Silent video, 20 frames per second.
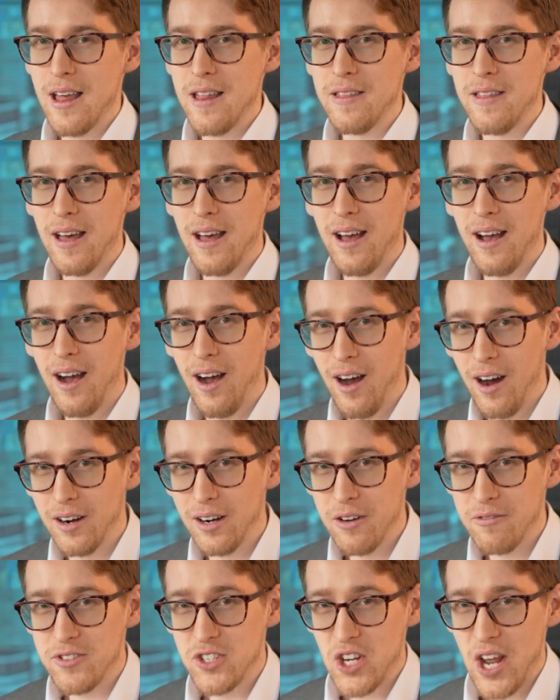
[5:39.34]
The
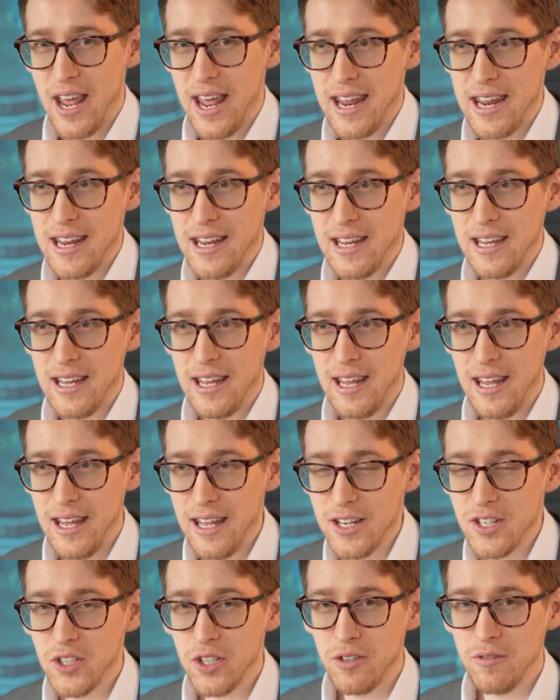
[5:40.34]
RFJ
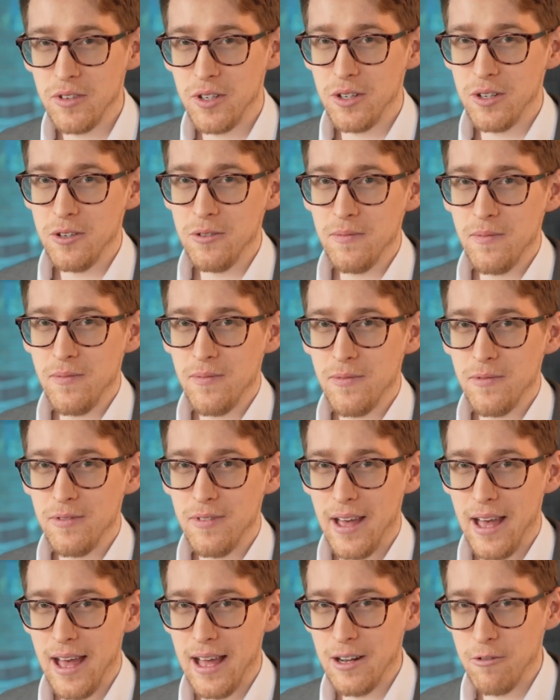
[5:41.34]
interview
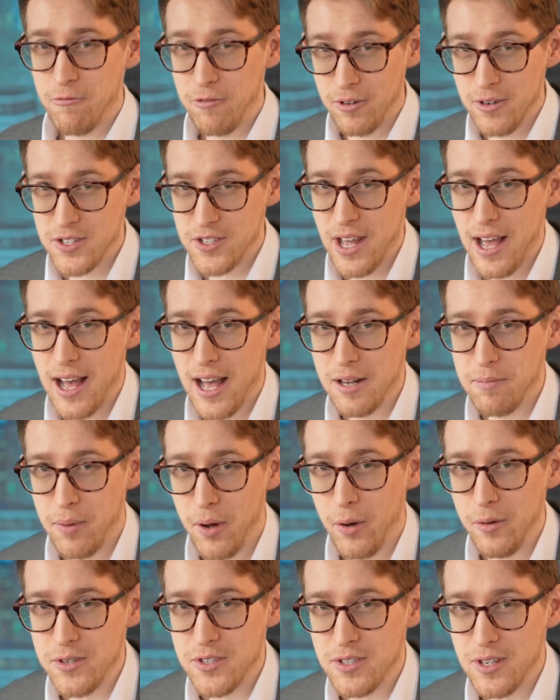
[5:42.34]
that Farzad
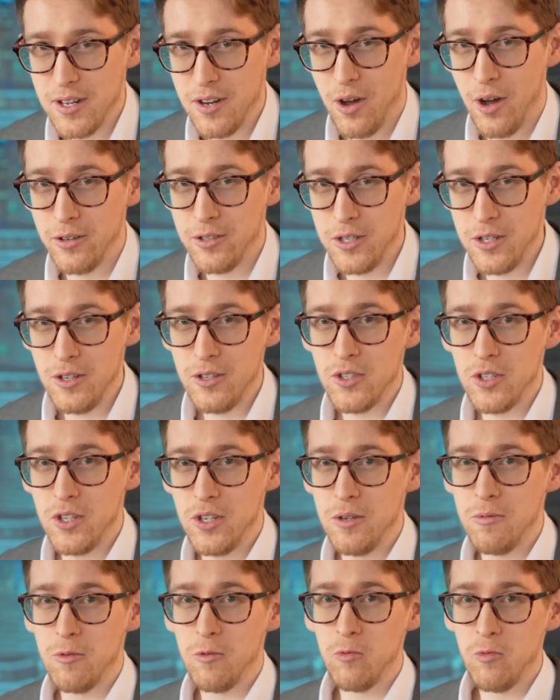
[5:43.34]
posted on
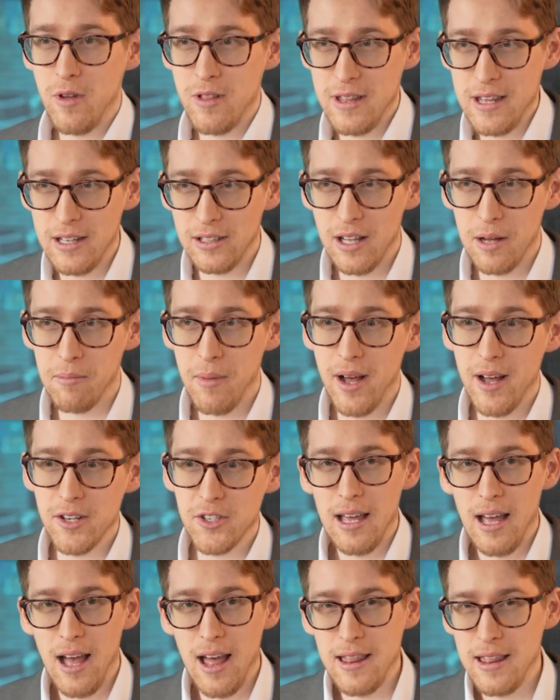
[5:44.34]
YouTube with Elon
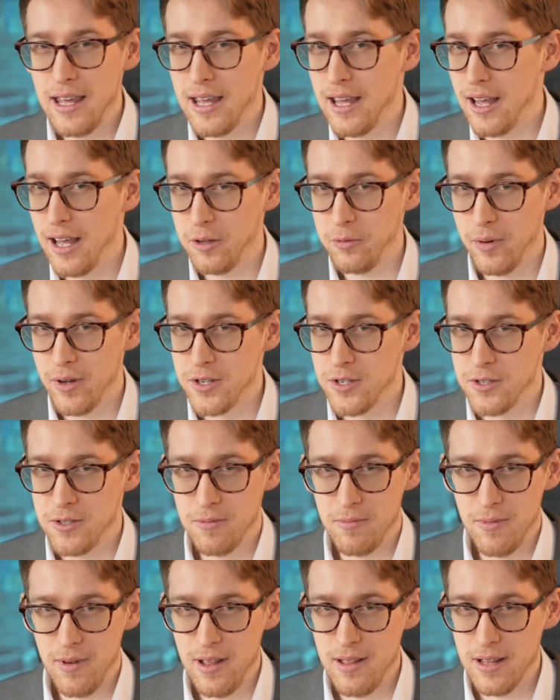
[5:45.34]
Musk, I think it was
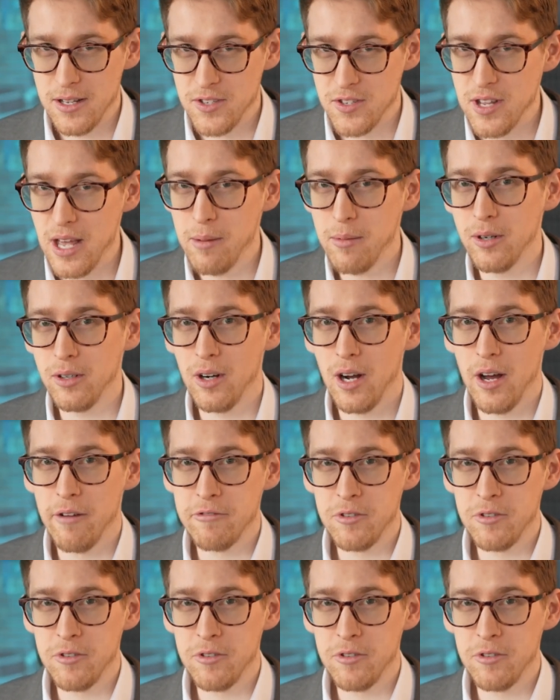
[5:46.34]
in the summer of